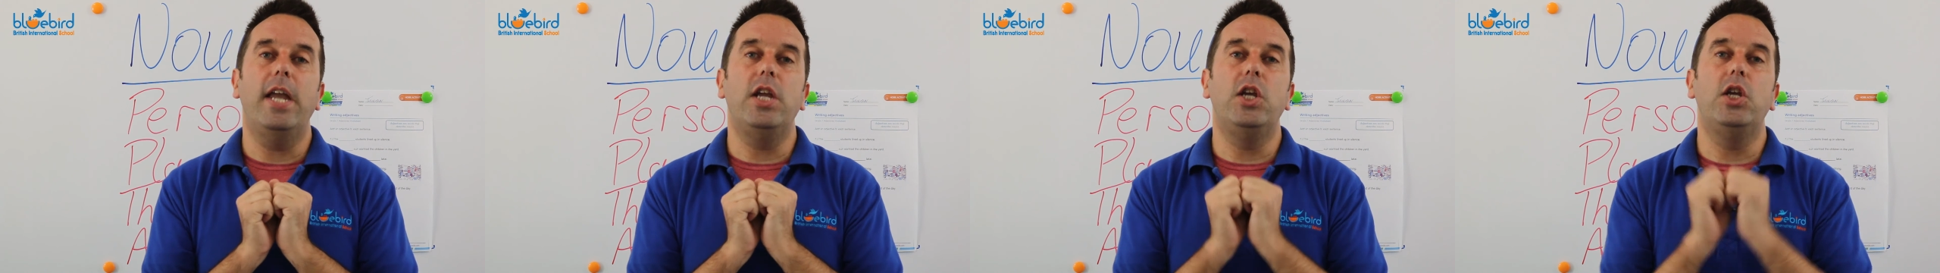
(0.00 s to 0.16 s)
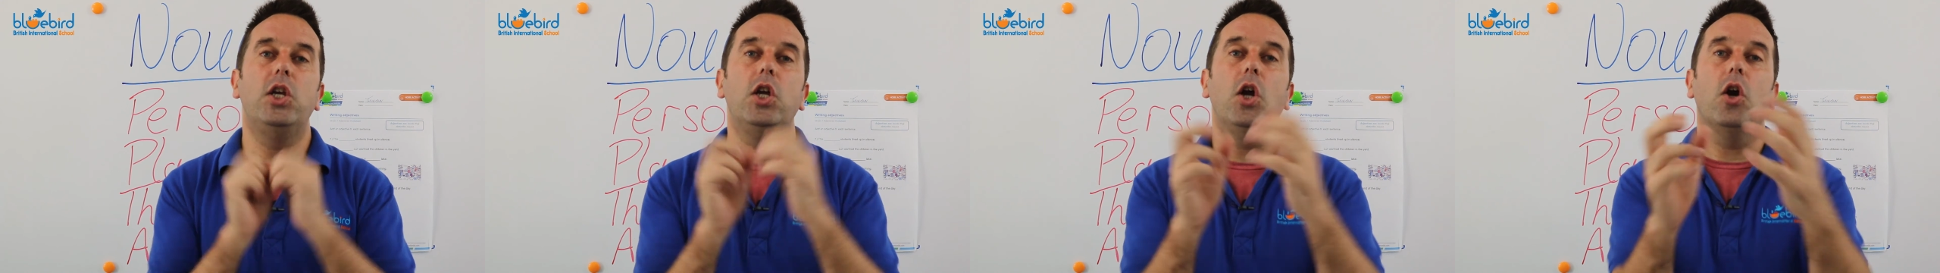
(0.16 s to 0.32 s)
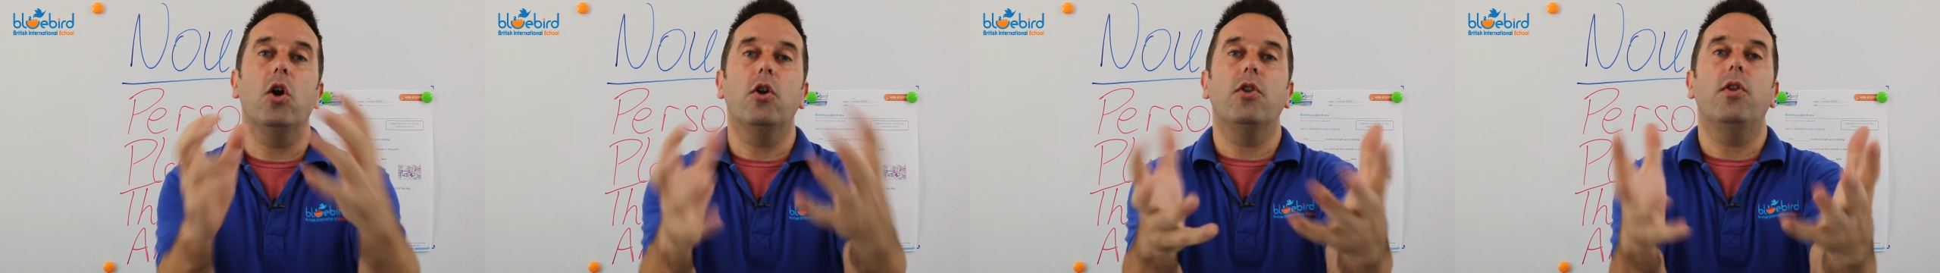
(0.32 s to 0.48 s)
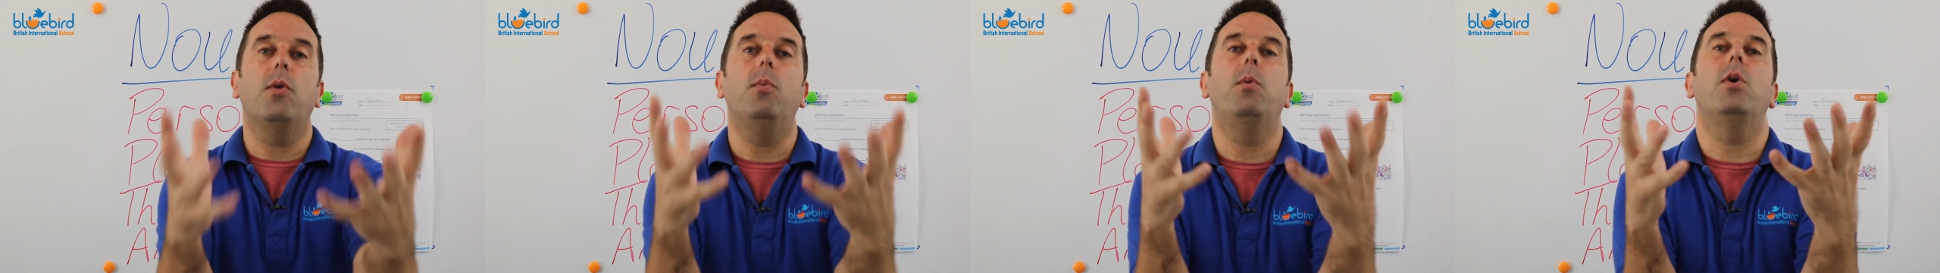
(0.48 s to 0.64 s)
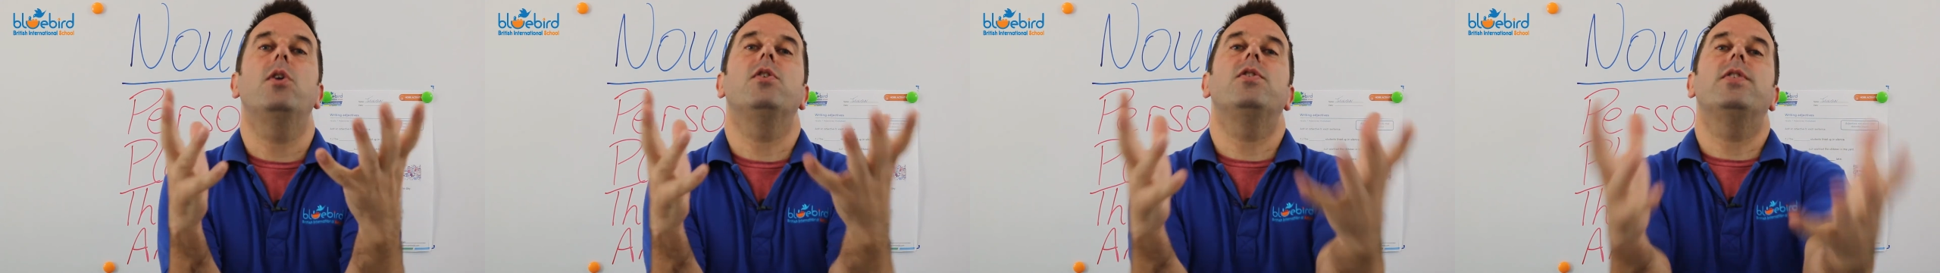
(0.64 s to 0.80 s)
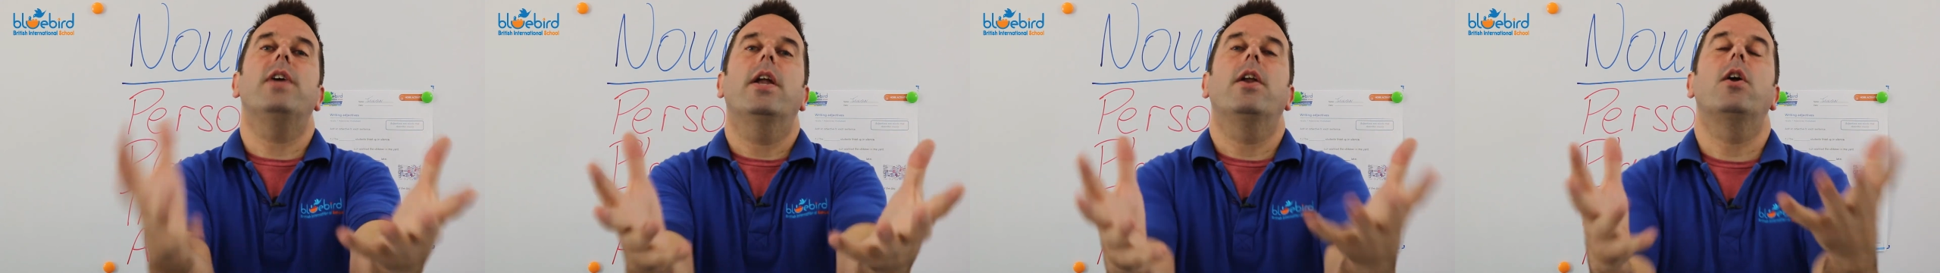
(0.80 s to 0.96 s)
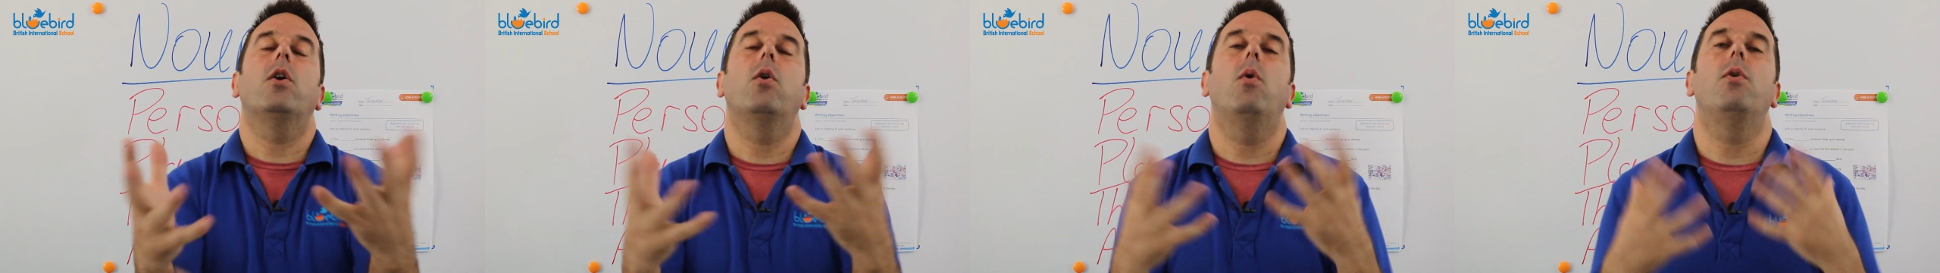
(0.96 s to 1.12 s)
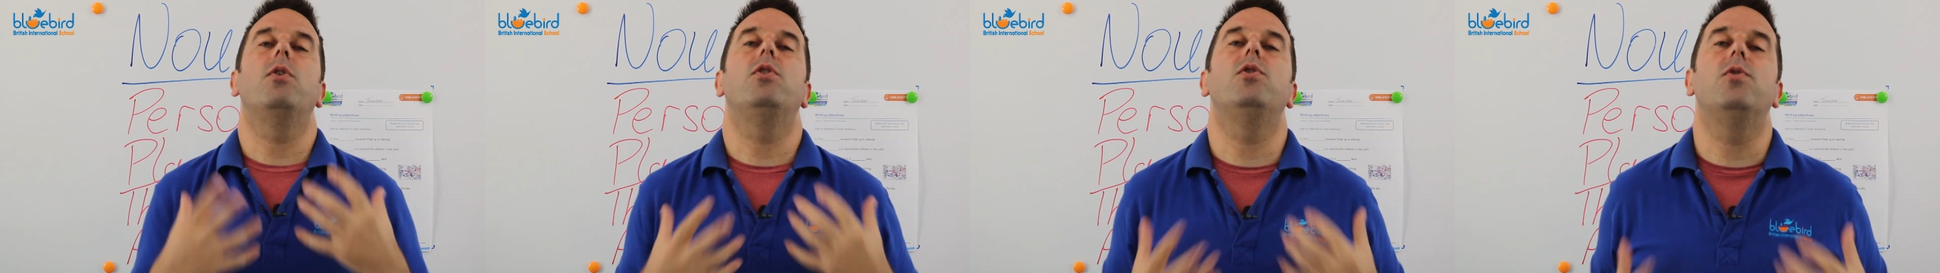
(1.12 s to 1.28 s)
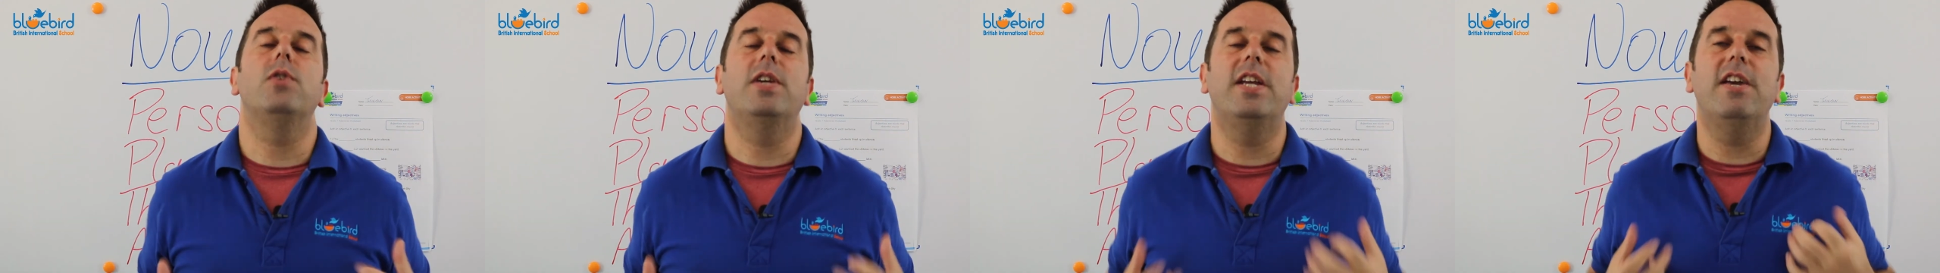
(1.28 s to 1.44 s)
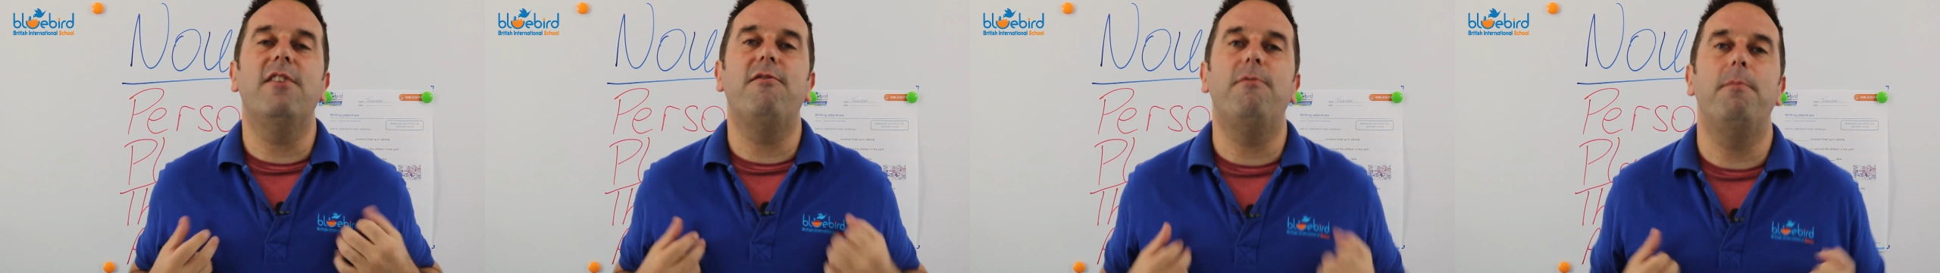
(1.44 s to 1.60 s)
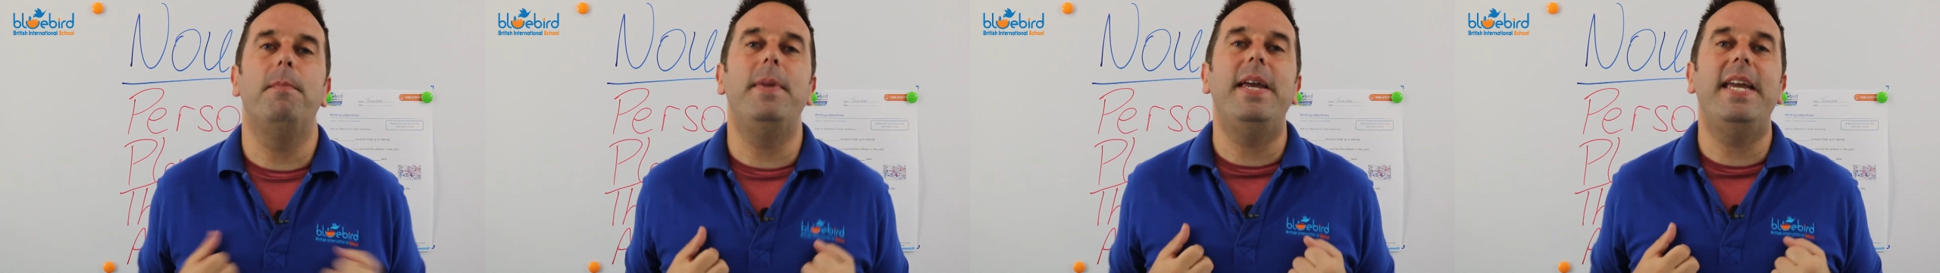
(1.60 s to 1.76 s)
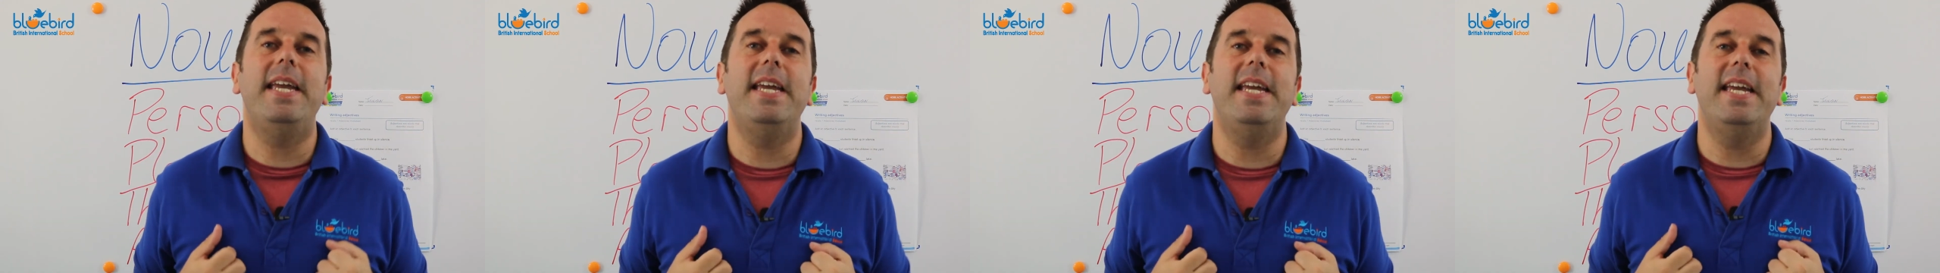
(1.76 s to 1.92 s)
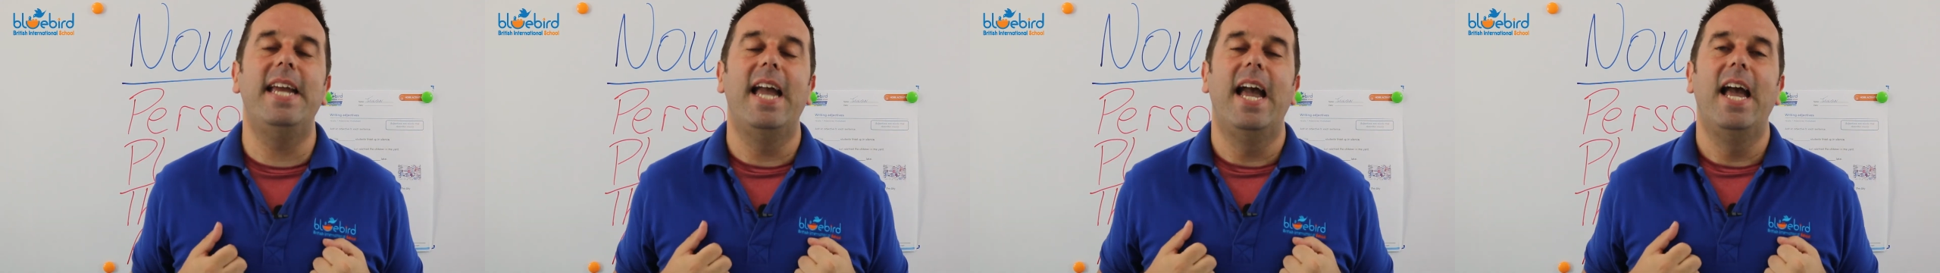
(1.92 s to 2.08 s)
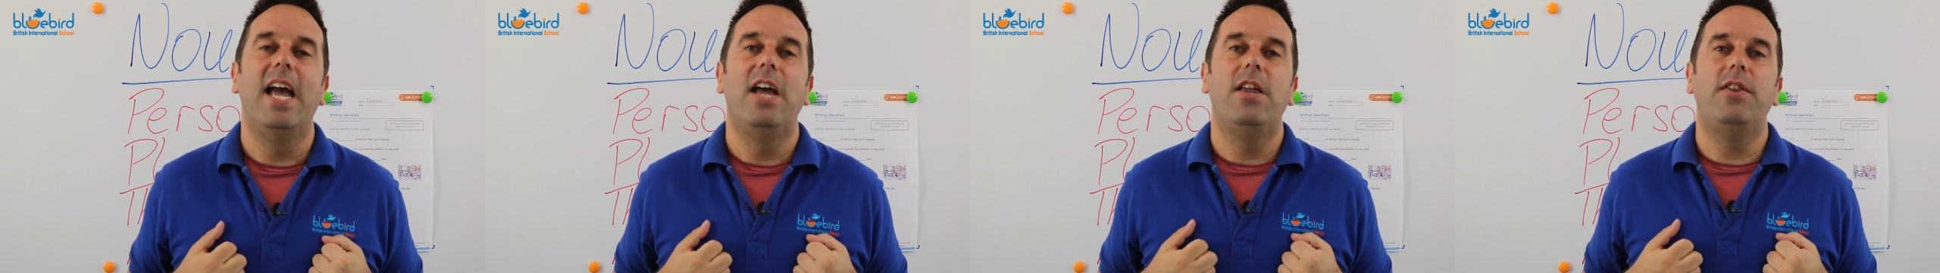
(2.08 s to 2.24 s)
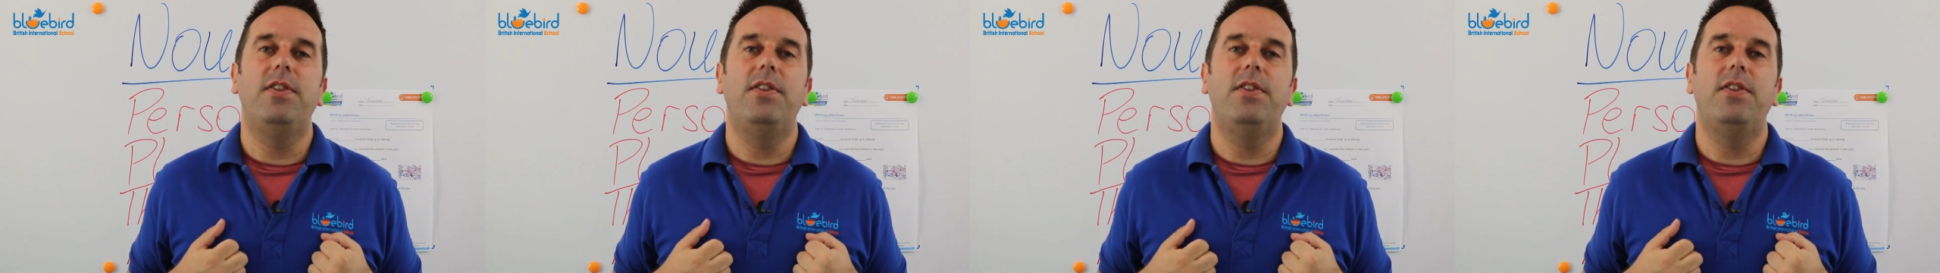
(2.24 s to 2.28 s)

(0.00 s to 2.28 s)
You're the ones that are going to give me